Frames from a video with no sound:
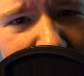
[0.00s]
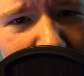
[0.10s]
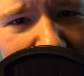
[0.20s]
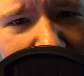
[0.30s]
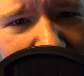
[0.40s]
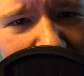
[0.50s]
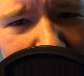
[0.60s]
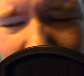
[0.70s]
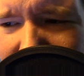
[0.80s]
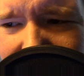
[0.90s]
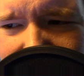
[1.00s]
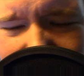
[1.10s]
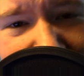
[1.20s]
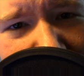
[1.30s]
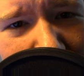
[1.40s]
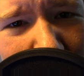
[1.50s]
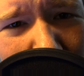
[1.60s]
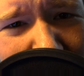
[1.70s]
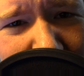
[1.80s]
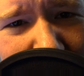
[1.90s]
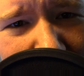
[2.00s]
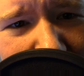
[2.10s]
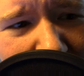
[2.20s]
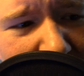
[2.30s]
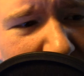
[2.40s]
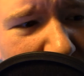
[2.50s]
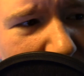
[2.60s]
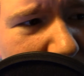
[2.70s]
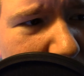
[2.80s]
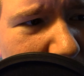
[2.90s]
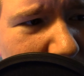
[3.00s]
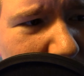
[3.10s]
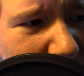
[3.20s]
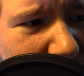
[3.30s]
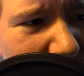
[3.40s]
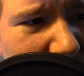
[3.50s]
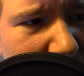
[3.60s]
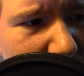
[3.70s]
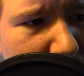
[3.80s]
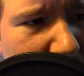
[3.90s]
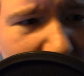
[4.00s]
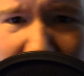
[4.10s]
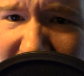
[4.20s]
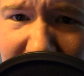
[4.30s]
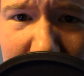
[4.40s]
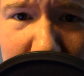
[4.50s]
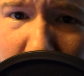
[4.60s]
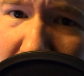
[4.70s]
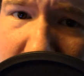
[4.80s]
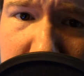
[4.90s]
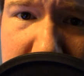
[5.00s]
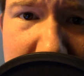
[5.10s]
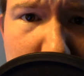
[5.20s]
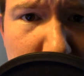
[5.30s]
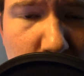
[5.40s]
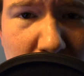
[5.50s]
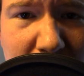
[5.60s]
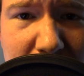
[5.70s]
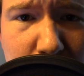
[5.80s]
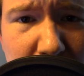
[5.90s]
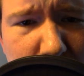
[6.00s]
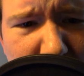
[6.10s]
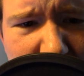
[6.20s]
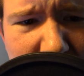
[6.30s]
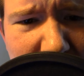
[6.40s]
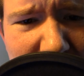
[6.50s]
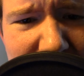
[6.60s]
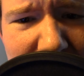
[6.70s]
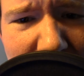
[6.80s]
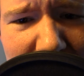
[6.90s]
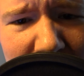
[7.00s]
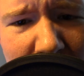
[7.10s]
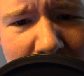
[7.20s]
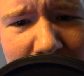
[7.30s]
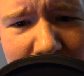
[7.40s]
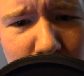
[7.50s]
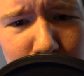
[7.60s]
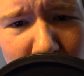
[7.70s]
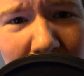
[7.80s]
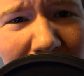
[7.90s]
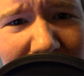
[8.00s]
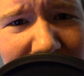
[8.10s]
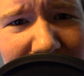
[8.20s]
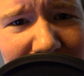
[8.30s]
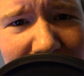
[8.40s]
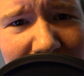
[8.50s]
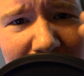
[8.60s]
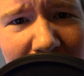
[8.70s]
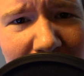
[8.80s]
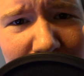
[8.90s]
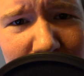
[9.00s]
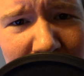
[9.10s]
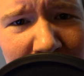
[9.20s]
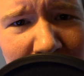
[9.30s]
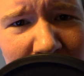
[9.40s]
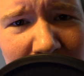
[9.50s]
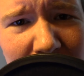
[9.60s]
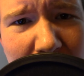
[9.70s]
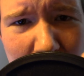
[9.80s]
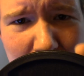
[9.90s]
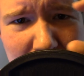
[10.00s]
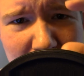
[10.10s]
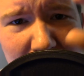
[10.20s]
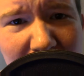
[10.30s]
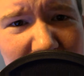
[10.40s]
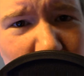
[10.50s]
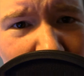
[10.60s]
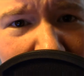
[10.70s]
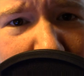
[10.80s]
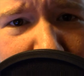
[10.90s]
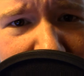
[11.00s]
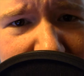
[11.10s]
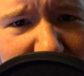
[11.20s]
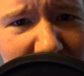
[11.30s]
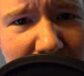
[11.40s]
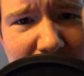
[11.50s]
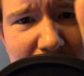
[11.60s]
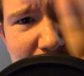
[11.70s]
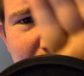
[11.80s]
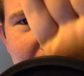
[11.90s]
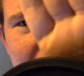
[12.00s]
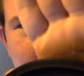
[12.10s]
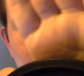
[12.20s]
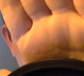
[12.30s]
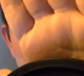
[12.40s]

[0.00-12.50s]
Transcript: with AM? Because that's the same question. I guess it can be whatever shape you want it to be, but it's not. The block is like not a shape. It's like a